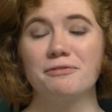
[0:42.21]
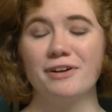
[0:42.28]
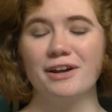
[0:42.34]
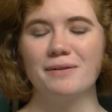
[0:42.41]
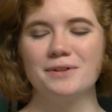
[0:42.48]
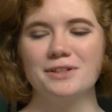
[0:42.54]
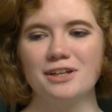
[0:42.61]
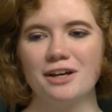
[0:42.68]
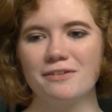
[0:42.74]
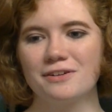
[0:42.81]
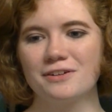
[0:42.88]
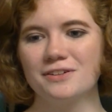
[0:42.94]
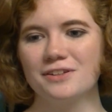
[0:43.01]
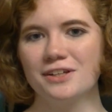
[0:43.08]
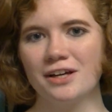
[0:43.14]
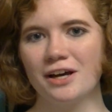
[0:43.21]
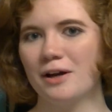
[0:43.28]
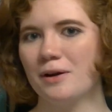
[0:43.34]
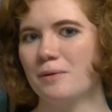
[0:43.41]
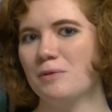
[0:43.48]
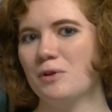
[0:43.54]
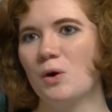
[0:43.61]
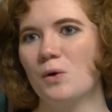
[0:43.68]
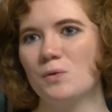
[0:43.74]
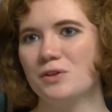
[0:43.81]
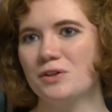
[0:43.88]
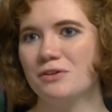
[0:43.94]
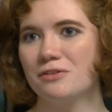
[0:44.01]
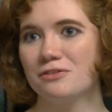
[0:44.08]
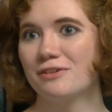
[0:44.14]
Family, definitely. I'm the
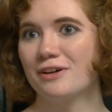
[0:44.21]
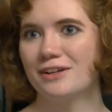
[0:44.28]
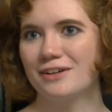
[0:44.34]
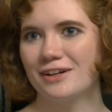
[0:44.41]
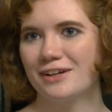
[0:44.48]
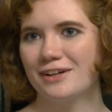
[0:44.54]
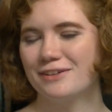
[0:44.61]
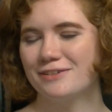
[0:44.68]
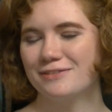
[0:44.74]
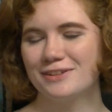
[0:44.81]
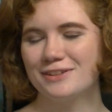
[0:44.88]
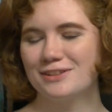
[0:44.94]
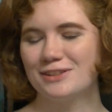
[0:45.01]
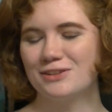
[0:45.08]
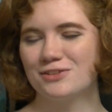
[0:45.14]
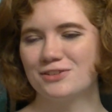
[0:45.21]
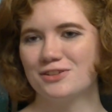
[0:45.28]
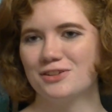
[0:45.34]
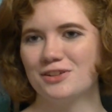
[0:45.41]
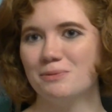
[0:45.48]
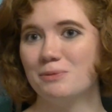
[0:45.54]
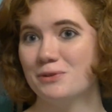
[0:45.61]
only friend I have that's interested in